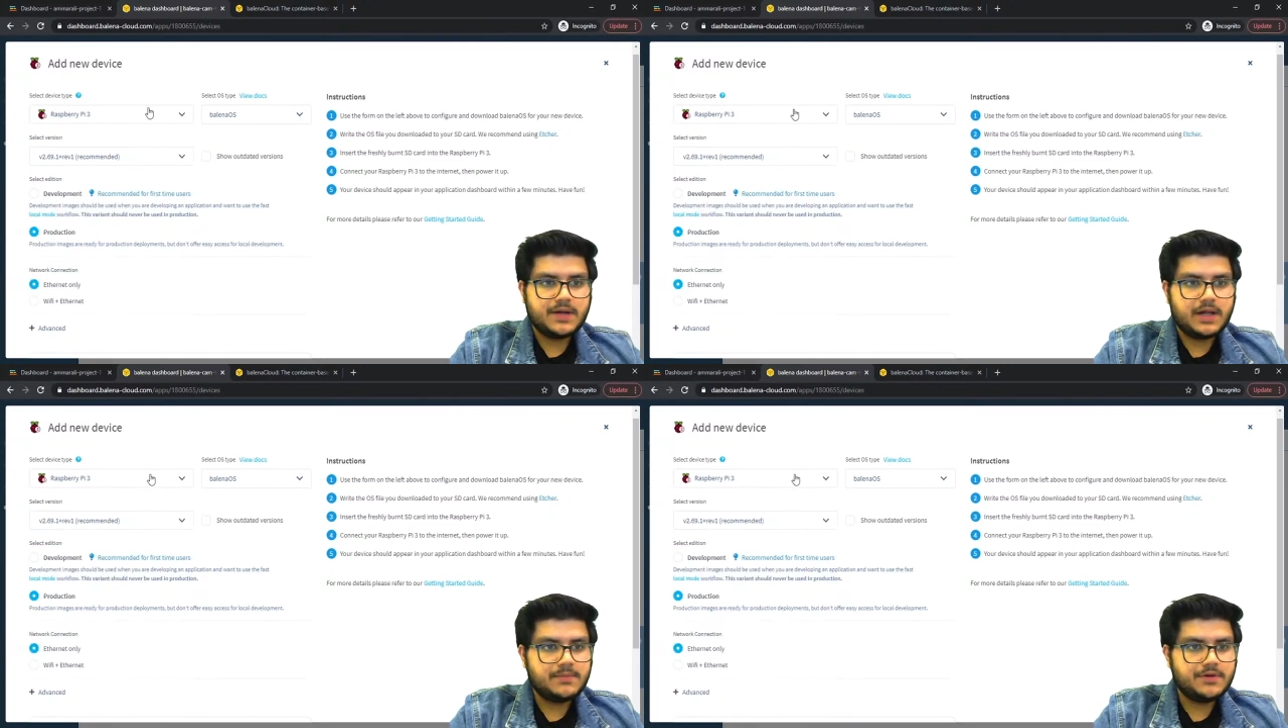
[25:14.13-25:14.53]

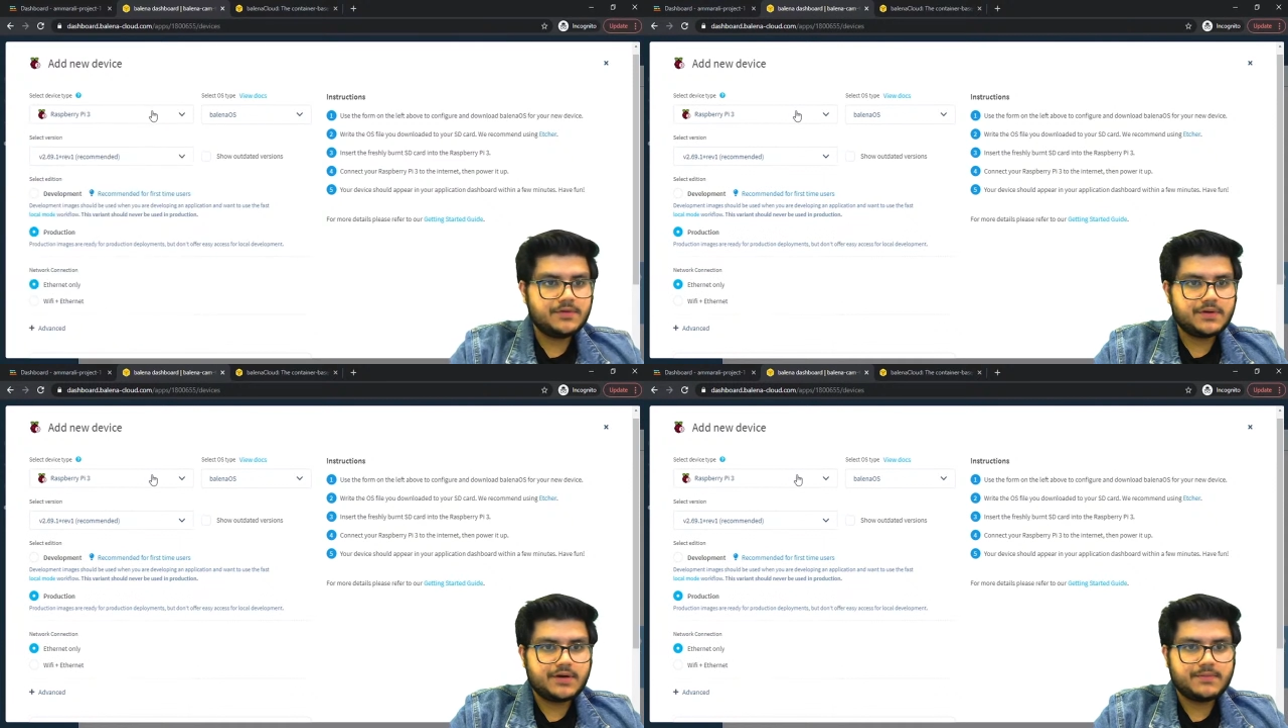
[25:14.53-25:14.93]
be
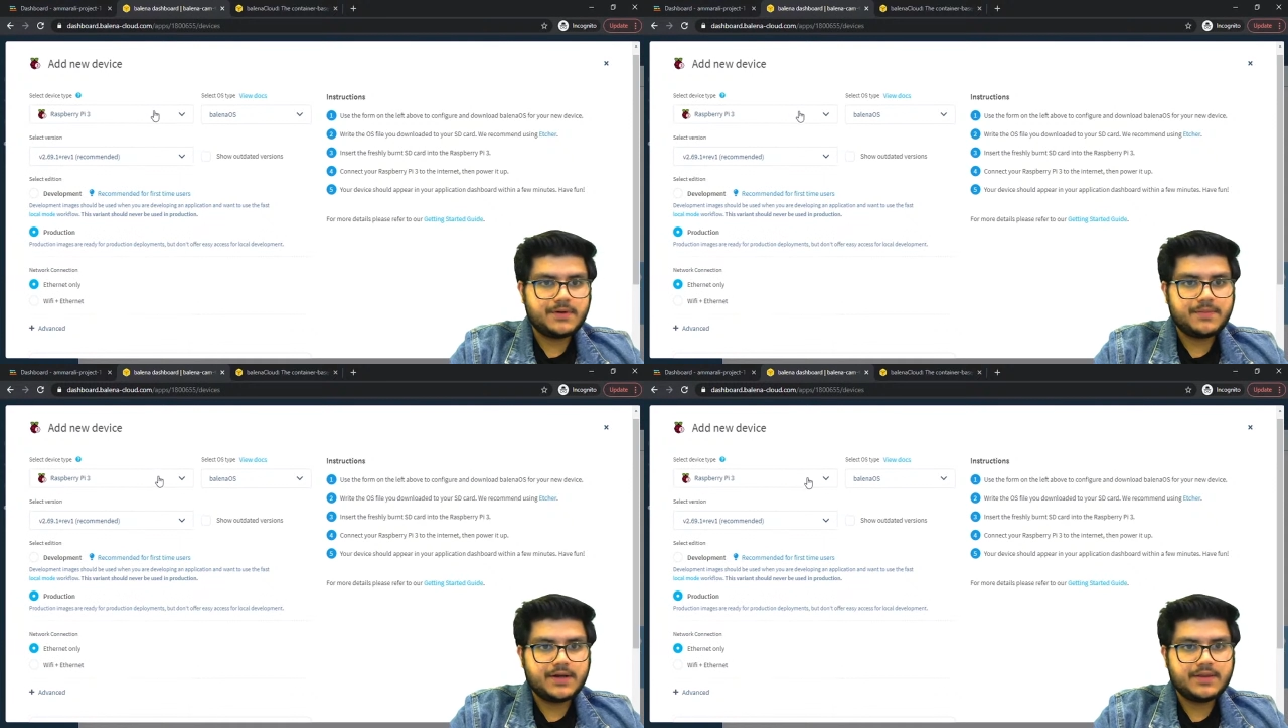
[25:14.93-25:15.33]
using
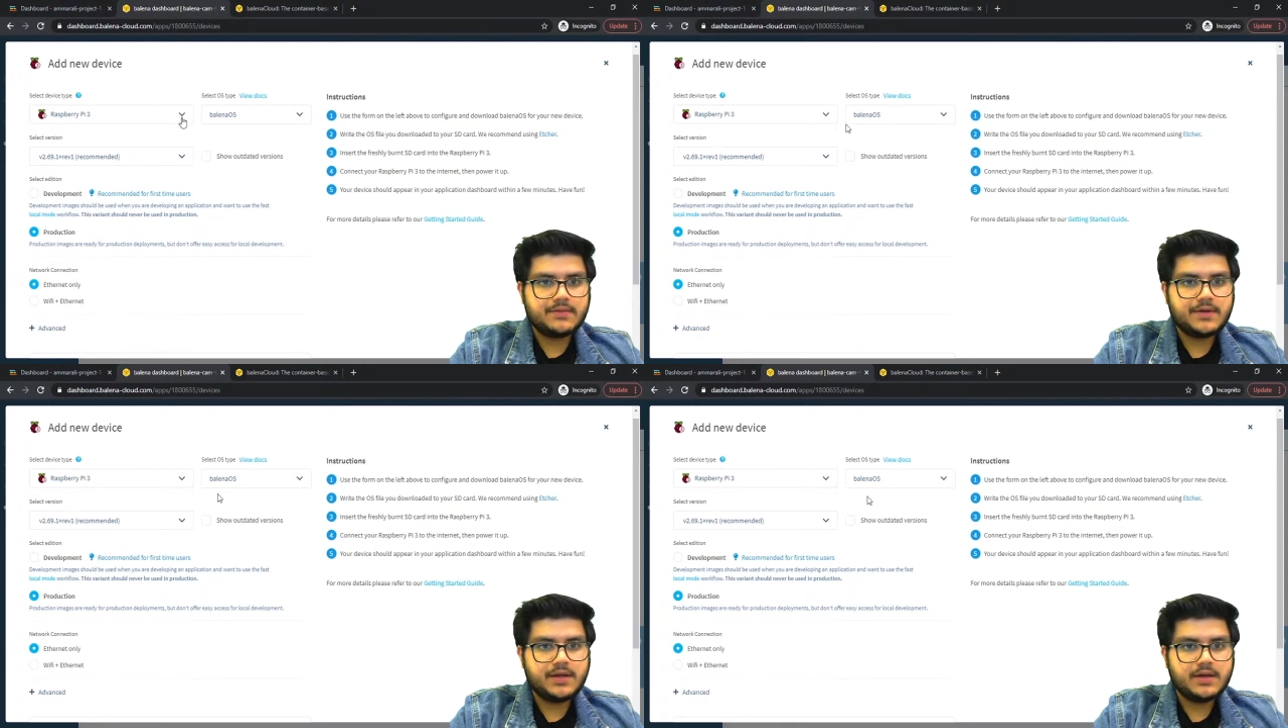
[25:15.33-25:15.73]
Raspberry Pi
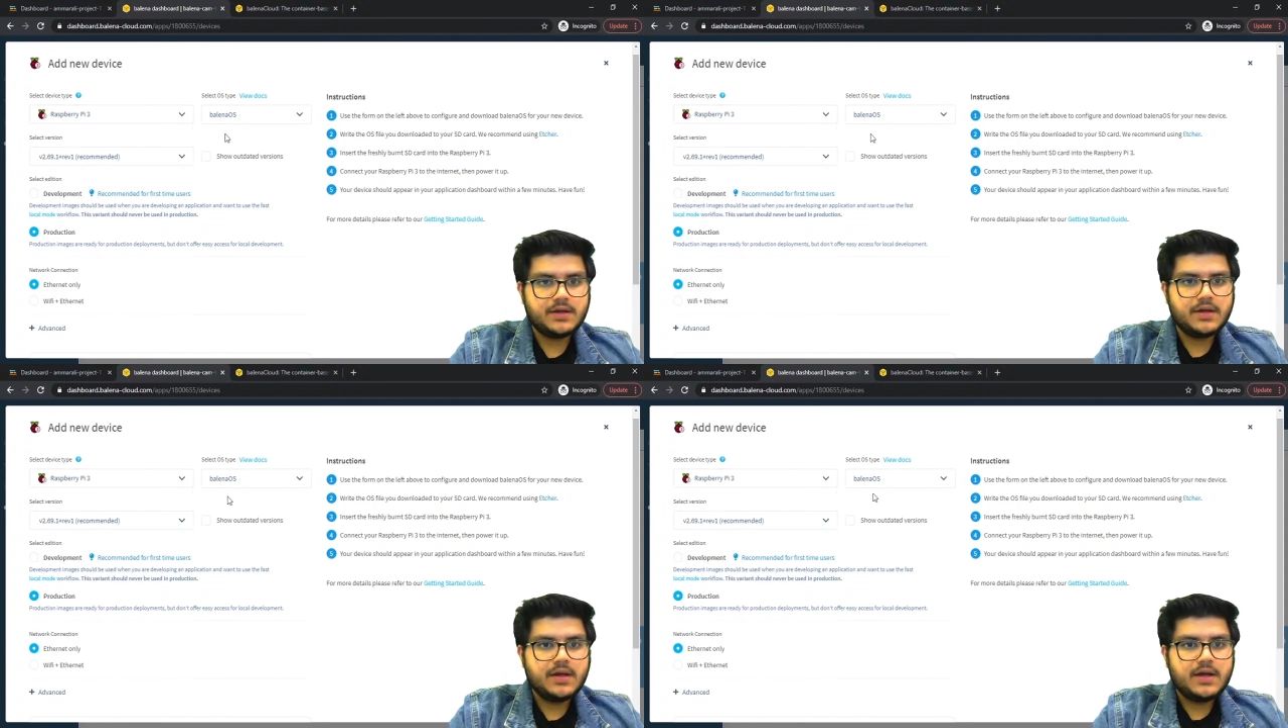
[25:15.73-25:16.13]
3,
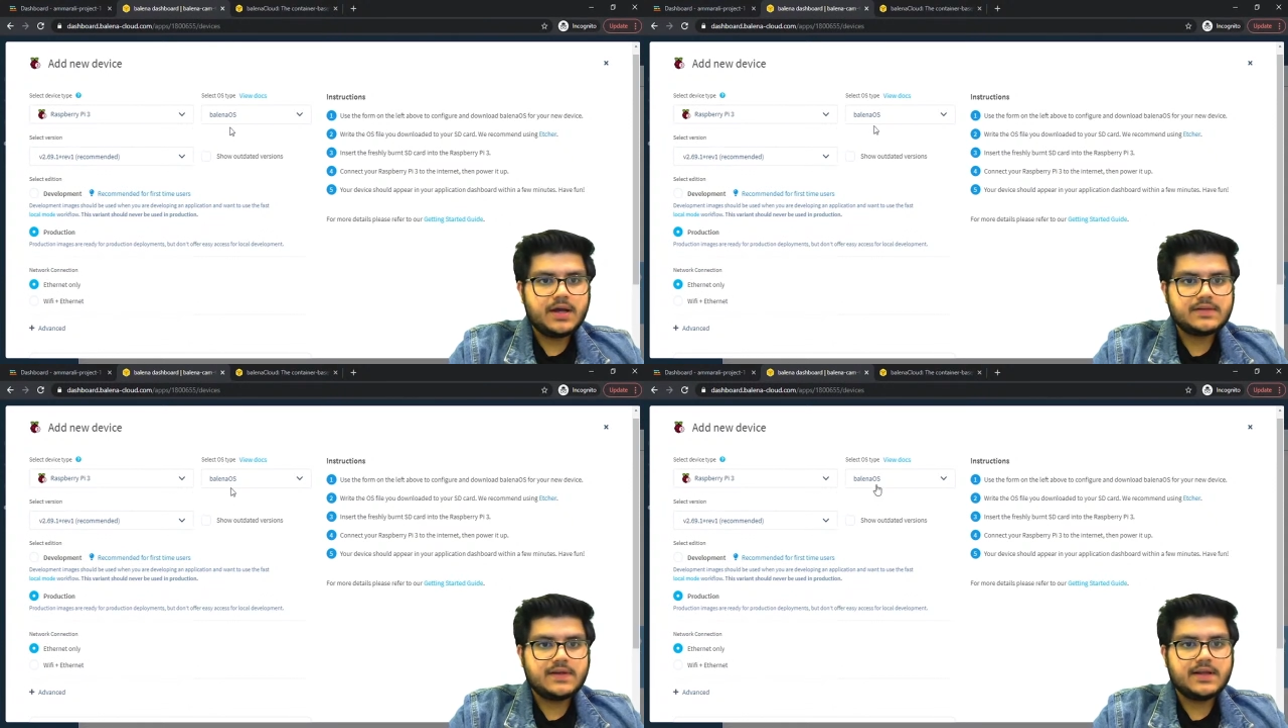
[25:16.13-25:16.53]

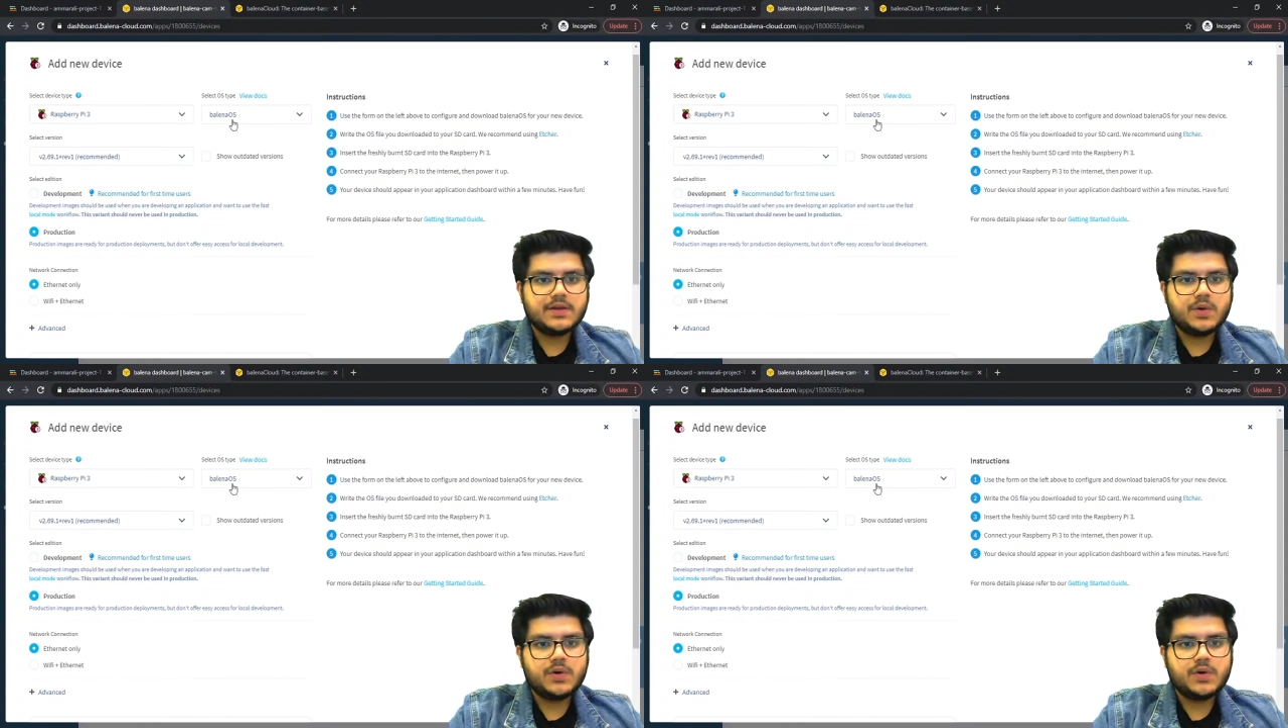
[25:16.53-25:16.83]
and select